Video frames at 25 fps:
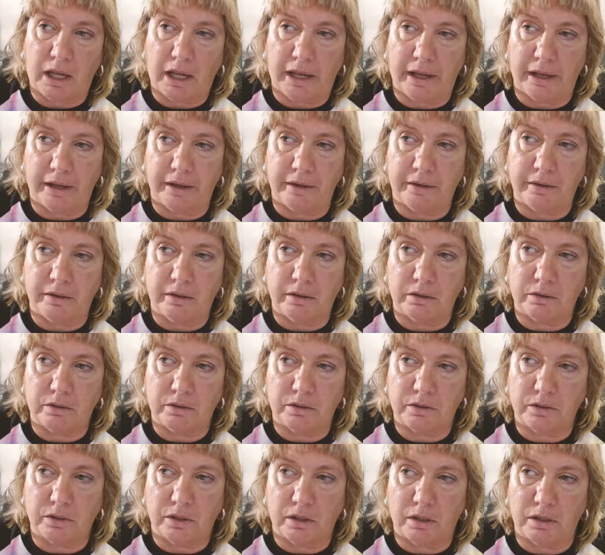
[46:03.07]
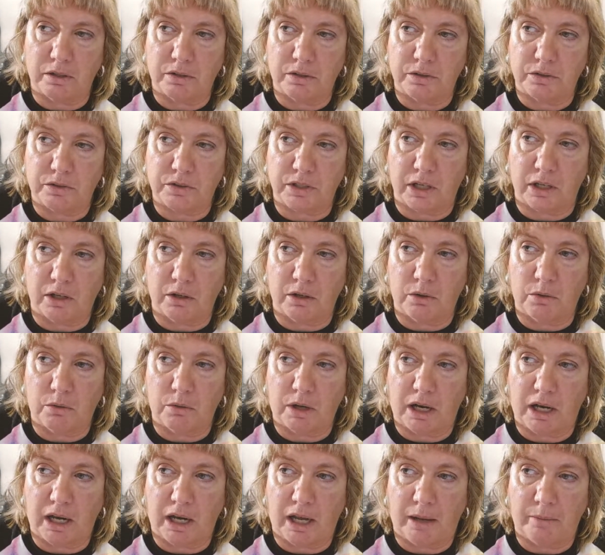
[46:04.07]
And
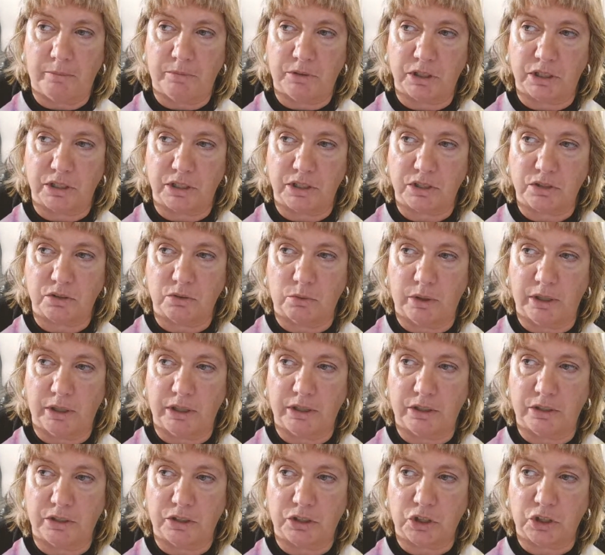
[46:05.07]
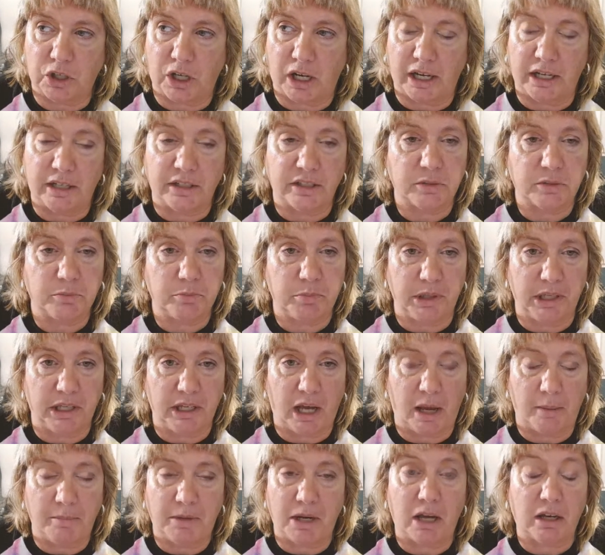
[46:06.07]
so I'm just going to try to
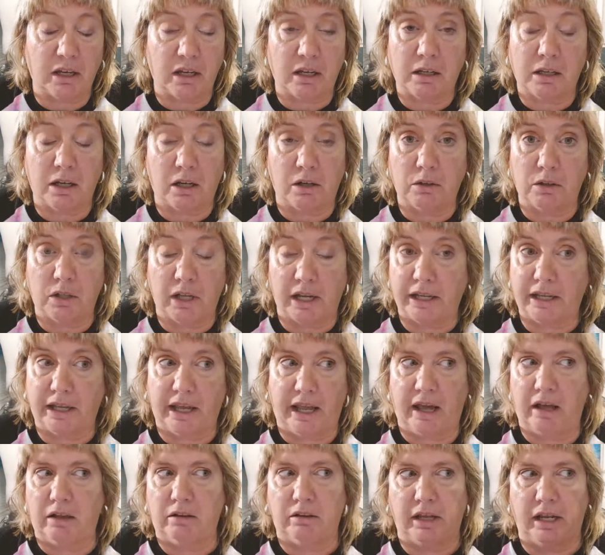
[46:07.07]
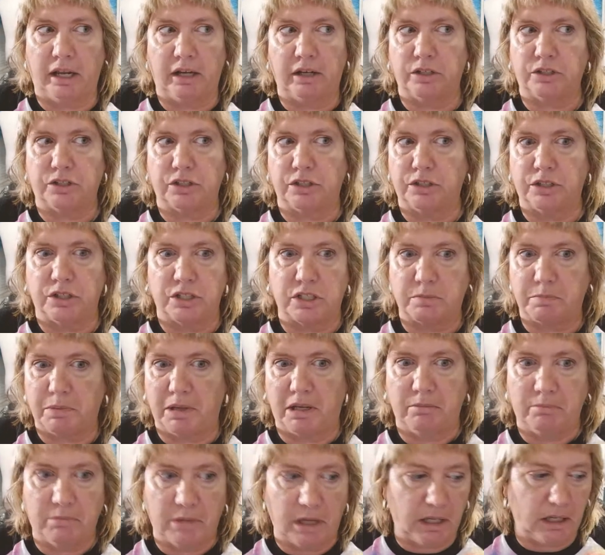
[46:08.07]
spend, I'm not going to go like outlandish and just
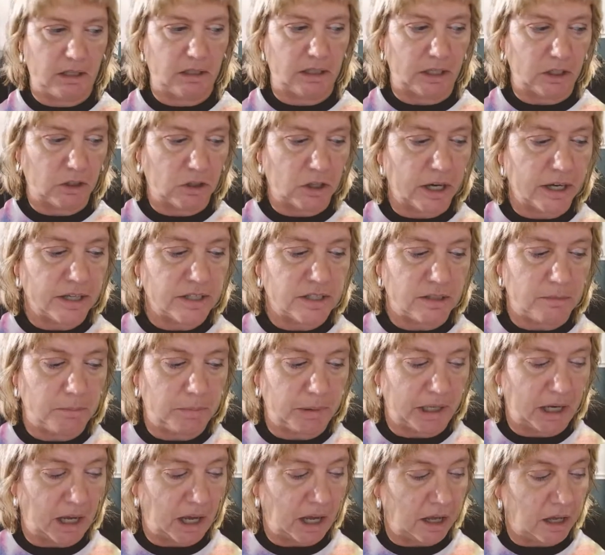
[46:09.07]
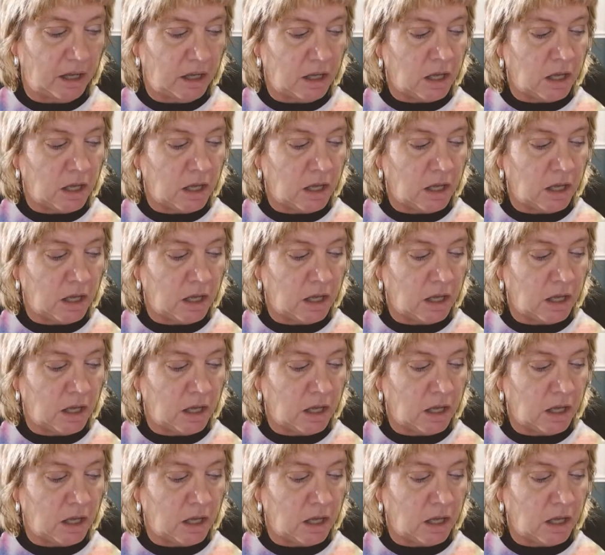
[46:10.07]
spend money like crazy, but